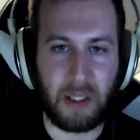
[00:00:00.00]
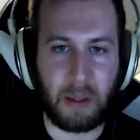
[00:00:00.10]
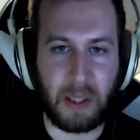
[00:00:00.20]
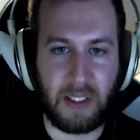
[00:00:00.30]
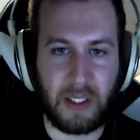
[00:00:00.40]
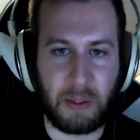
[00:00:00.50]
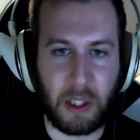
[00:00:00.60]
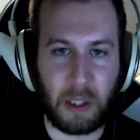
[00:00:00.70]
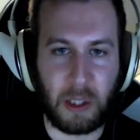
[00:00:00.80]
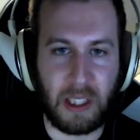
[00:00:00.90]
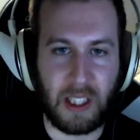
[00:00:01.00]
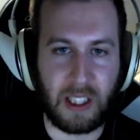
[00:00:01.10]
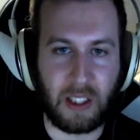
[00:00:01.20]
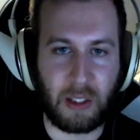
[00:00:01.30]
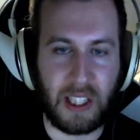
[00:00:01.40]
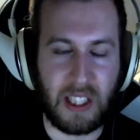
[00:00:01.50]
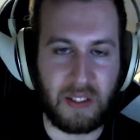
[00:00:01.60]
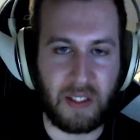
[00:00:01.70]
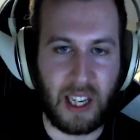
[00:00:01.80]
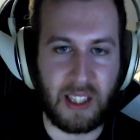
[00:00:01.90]
or whatever. Would you be like crazy
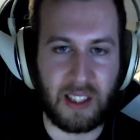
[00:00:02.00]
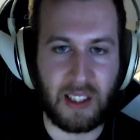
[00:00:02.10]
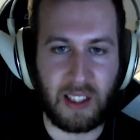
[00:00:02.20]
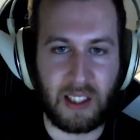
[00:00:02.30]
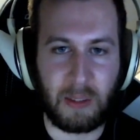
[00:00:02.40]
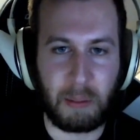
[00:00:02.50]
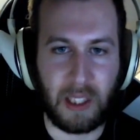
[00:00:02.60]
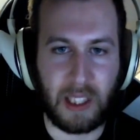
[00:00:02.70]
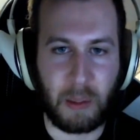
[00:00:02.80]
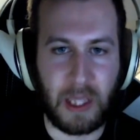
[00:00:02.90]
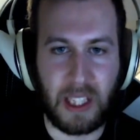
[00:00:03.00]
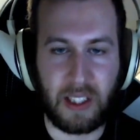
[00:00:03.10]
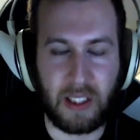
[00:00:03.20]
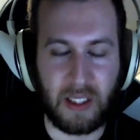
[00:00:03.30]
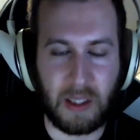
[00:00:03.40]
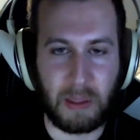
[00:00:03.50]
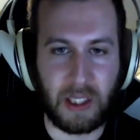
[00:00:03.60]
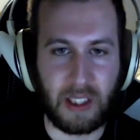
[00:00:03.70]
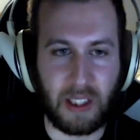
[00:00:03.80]
fast but like weak or something? I don't